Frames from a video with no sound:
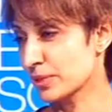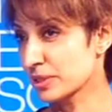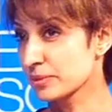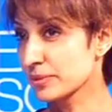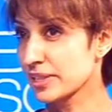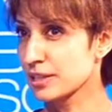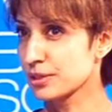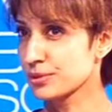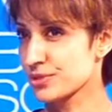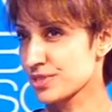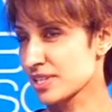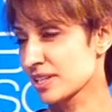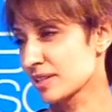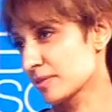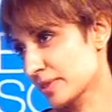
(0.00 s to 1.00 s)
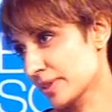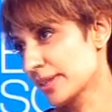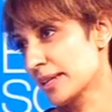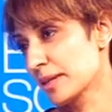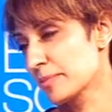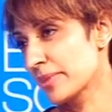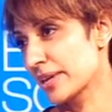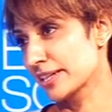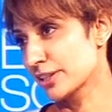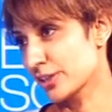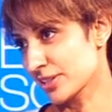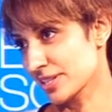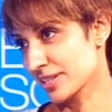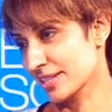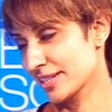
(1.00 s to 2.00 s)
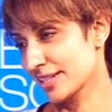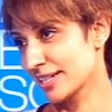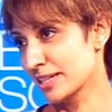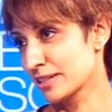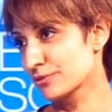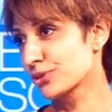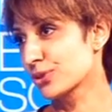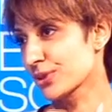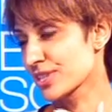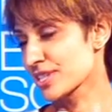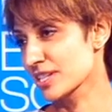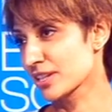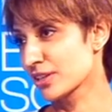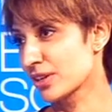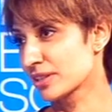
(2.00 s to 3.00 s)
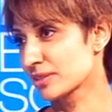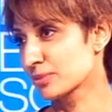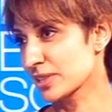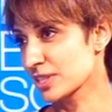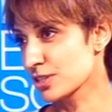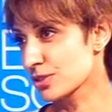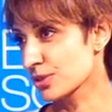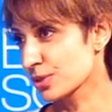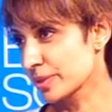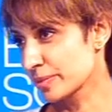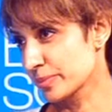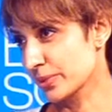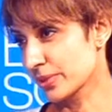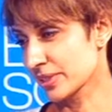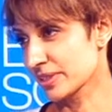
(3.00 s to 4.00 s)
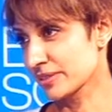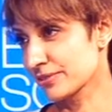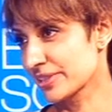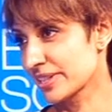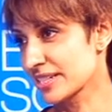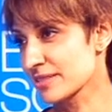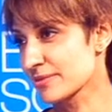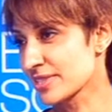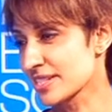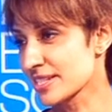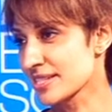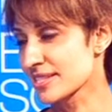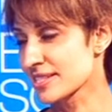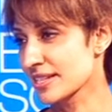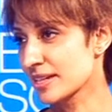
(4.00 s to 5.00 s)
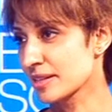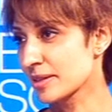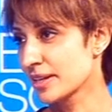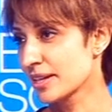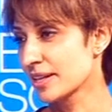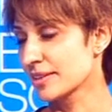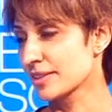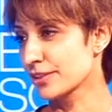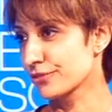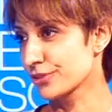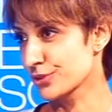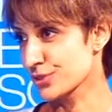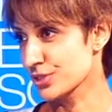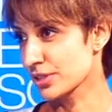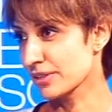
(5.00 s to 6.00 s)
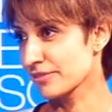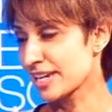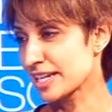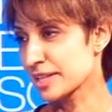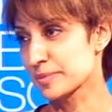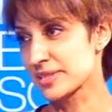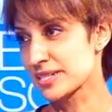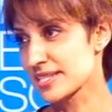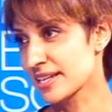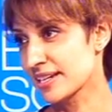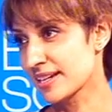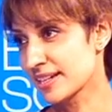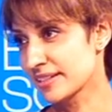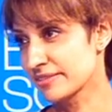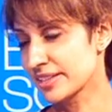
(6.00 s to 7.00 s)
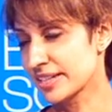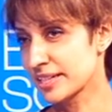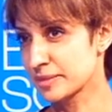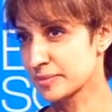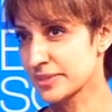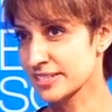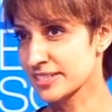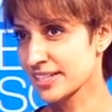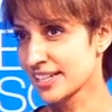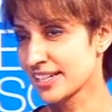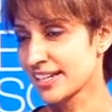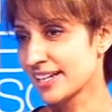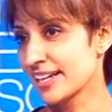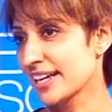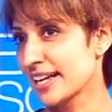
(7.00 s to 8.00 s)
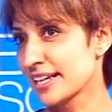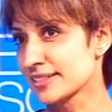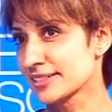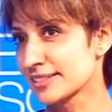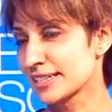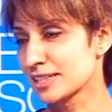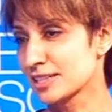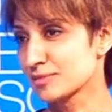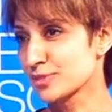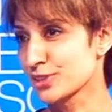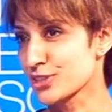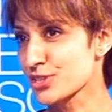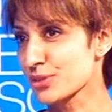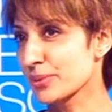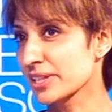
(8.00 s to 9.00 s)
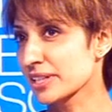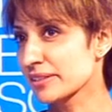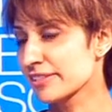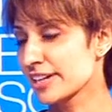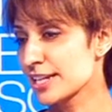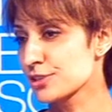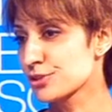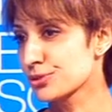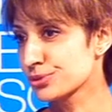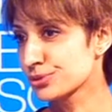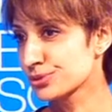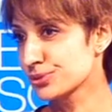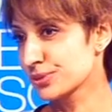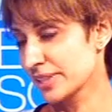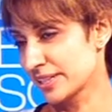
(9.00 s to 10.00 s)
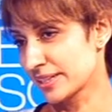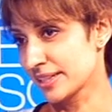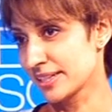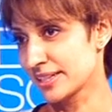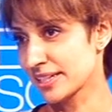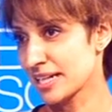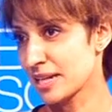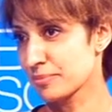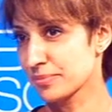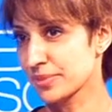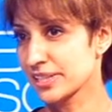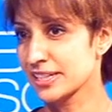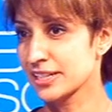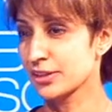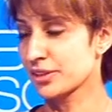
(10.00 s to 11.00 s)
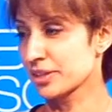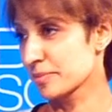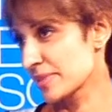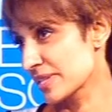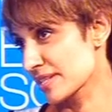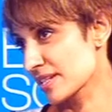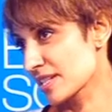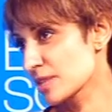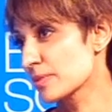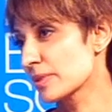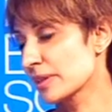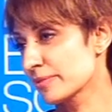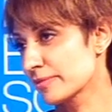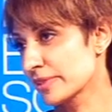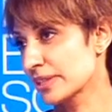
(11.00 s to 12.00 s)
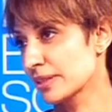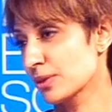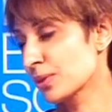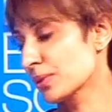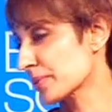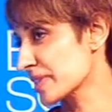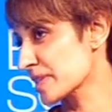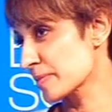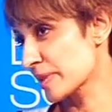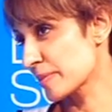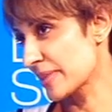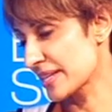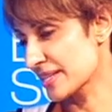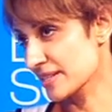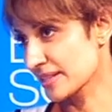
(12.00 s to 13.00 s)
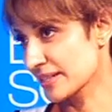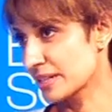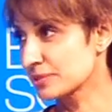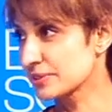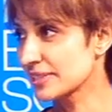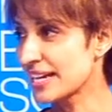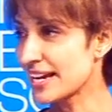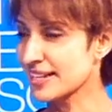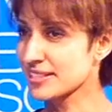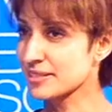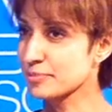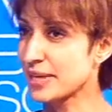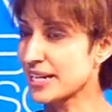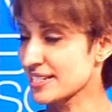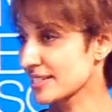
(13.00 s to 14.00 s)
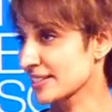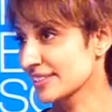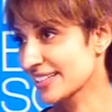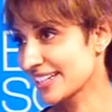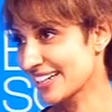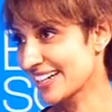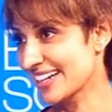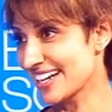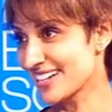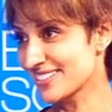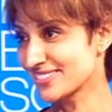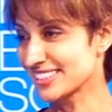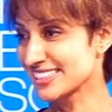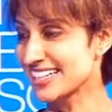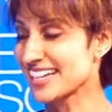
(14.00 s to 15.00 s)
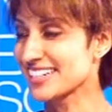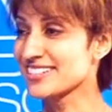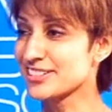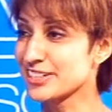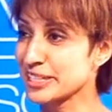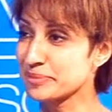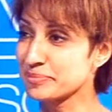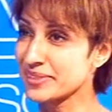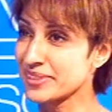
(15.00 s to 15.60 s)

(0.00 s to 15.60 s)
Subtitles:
what we are losing by not focusing on what's so important for us, which is the future of animals and our environment. And you know, so whatever I do in a company or a business will always be based around that passion that I have and that dream.